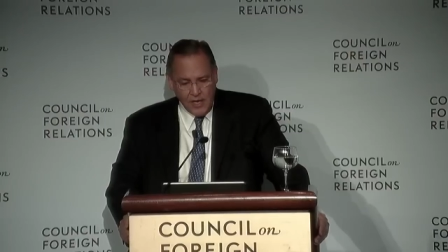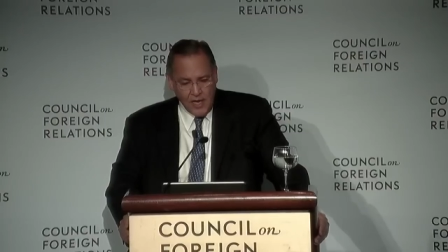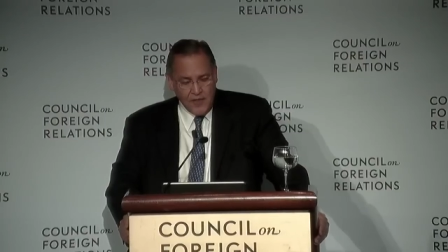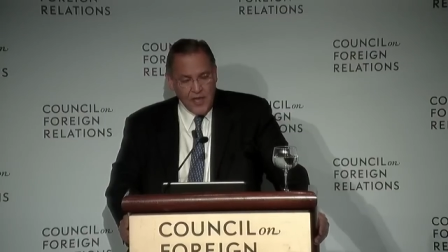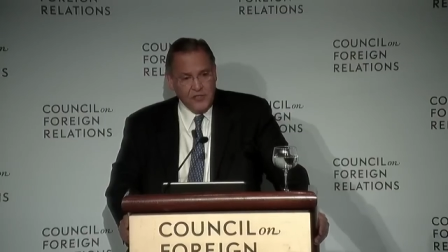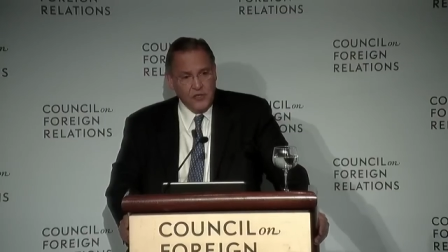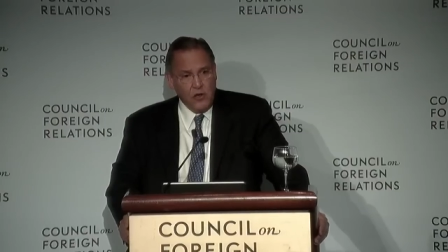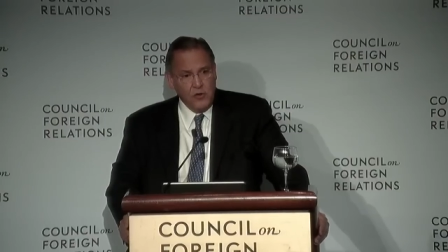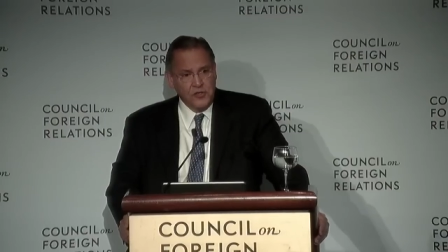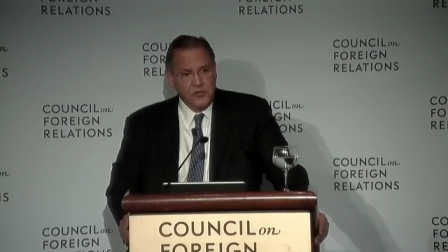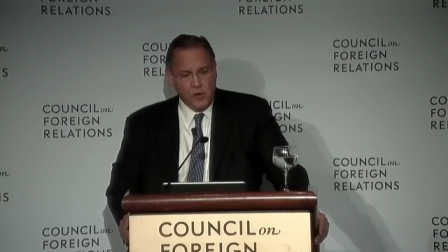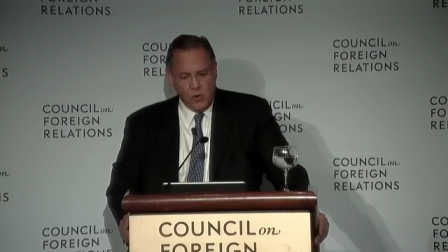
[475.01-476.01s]
And that's
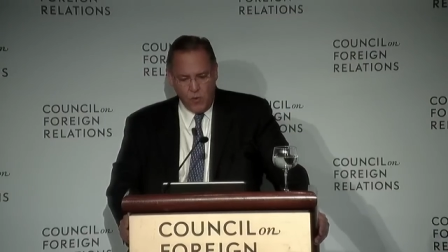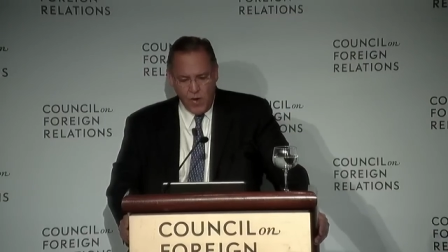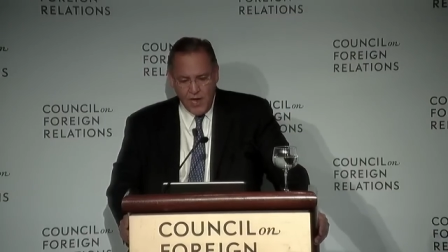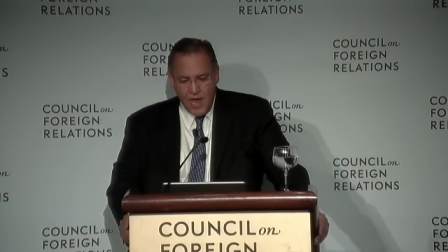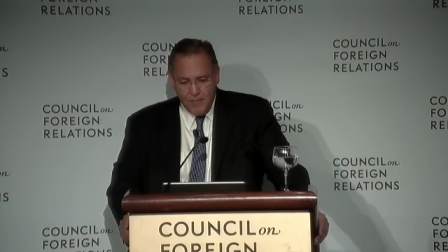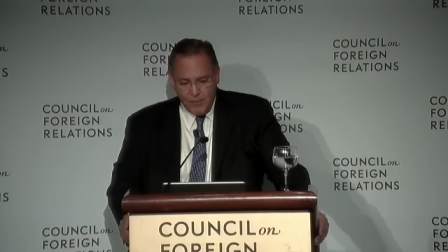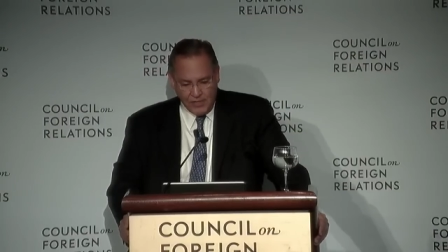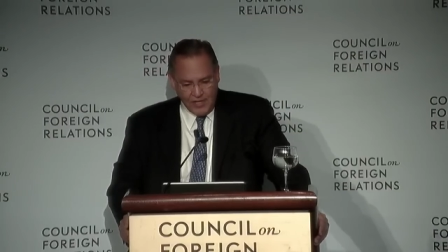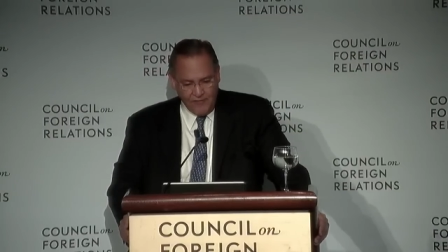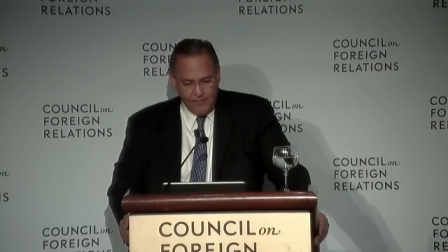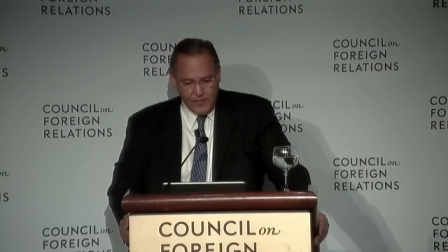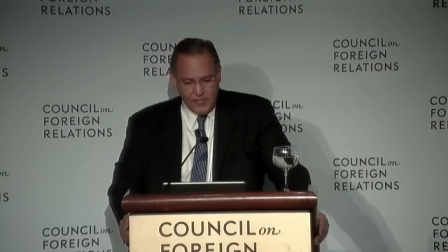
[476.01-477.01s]
also why I
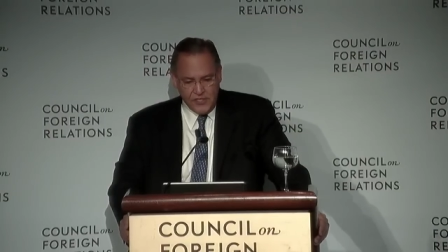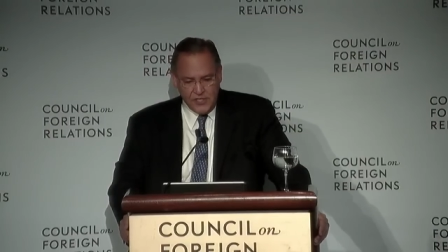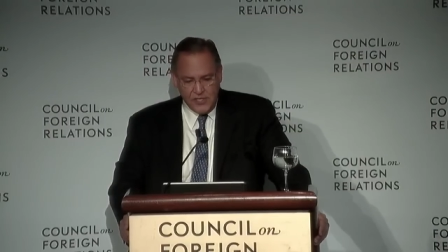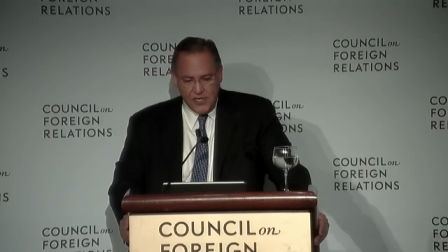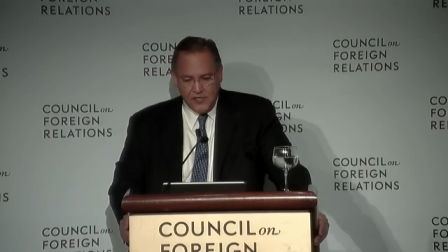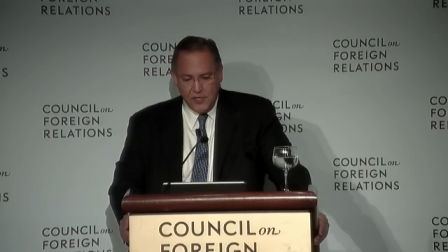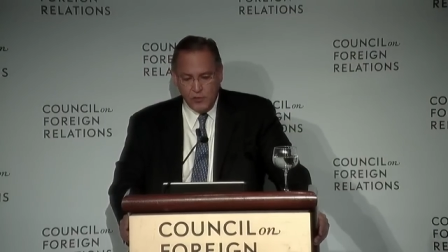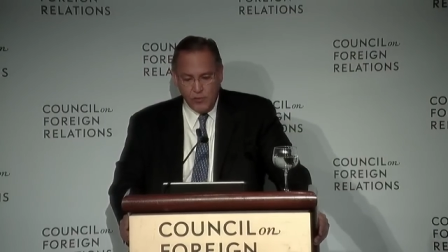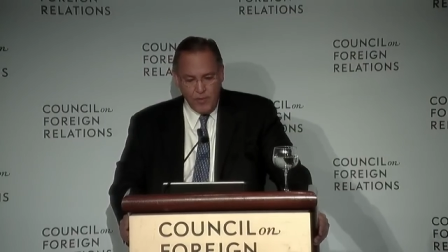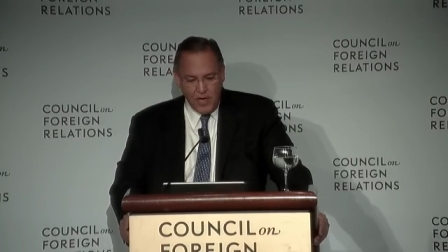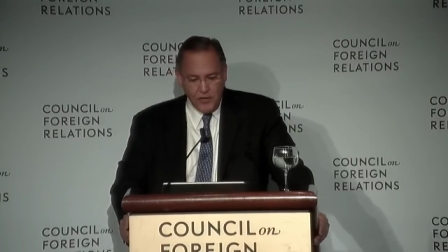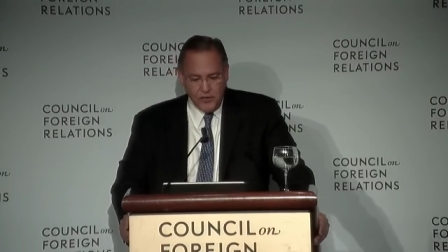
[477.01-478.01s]
believe business needs to do a
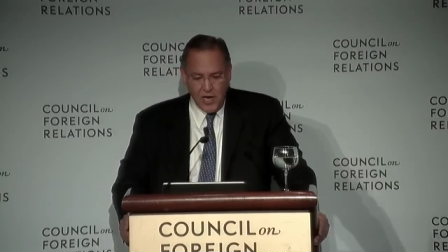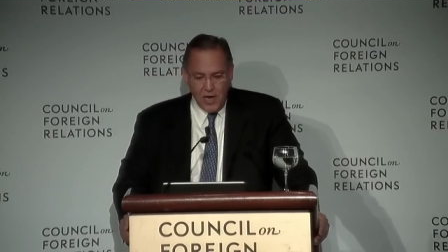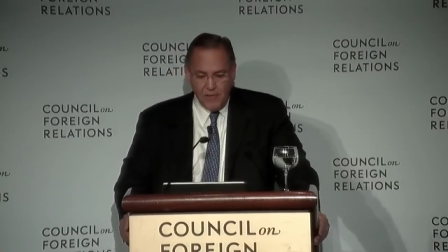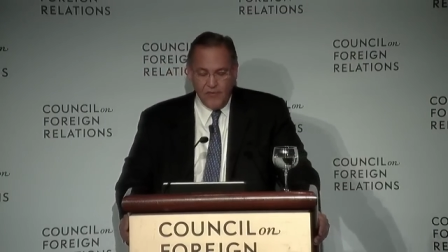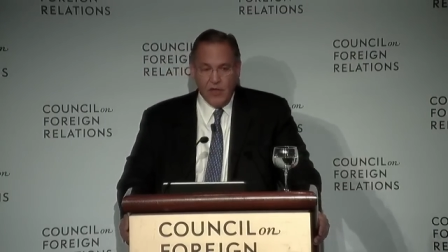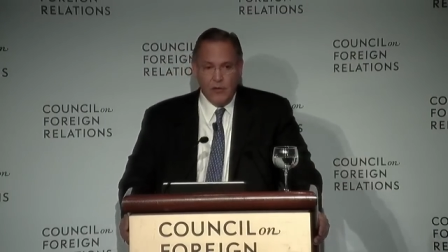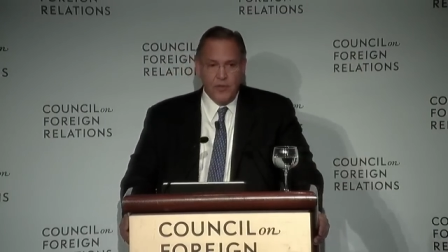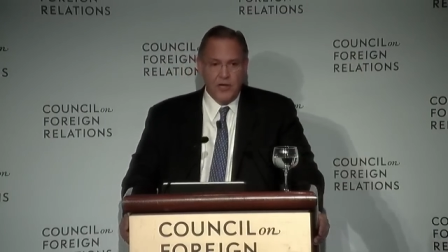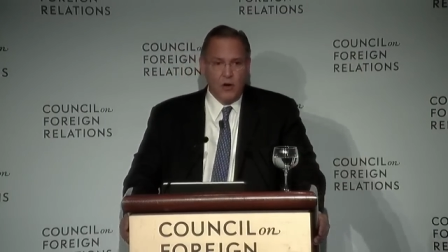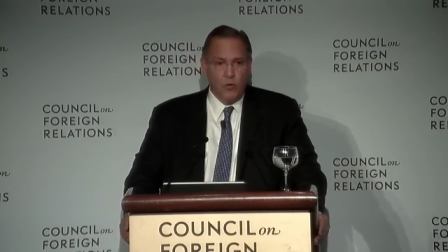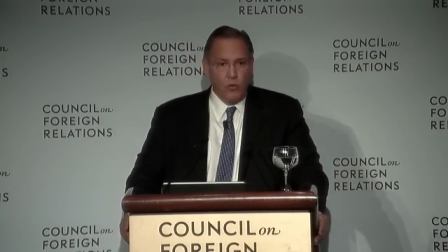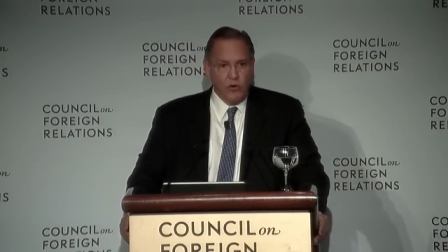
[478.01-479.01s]
better job of helping
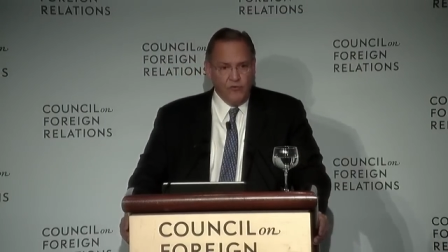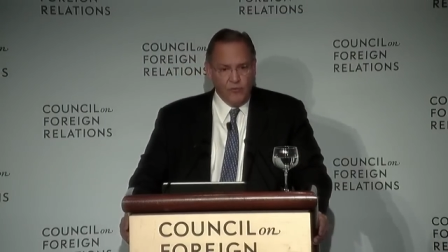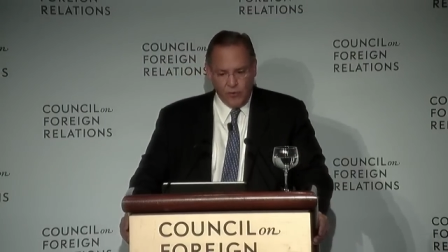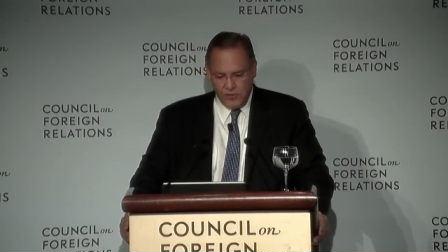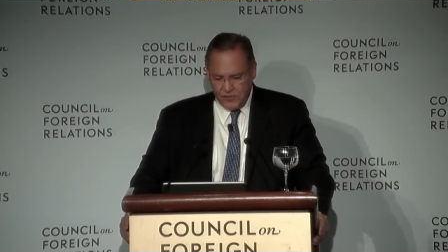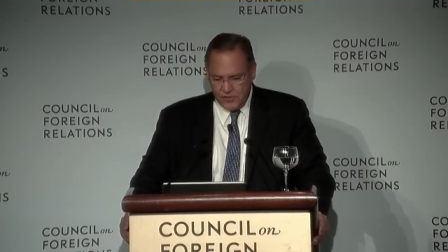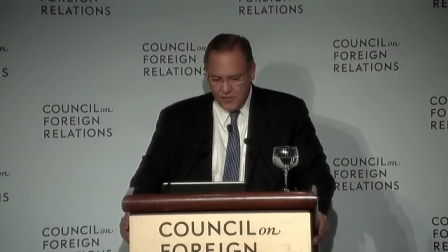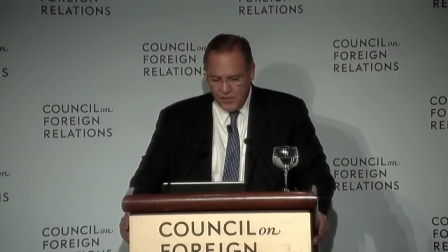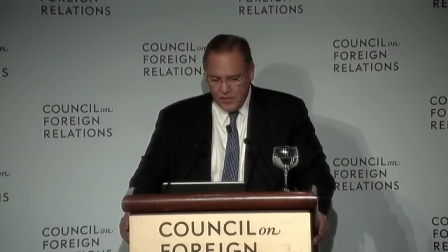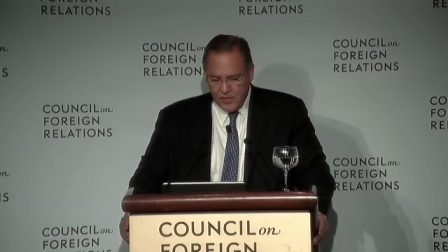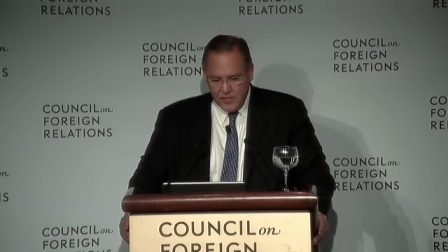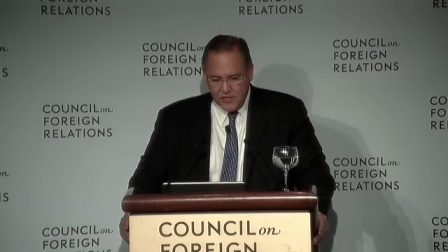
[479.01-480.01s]
our workforce
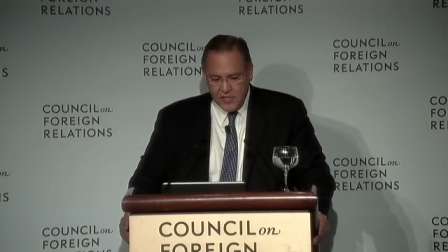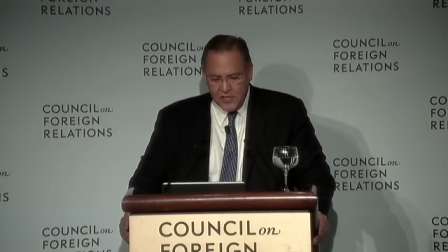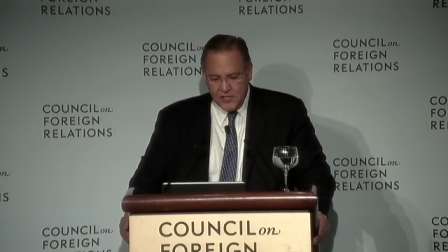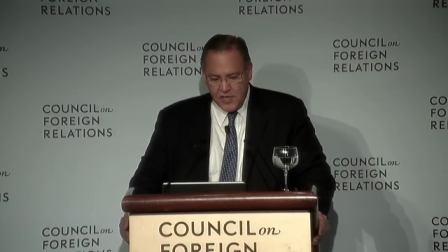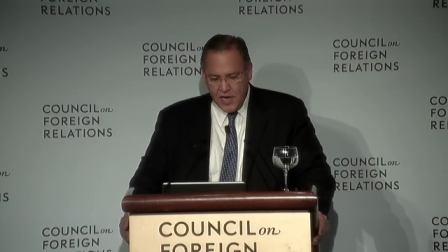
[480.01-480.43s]
seize the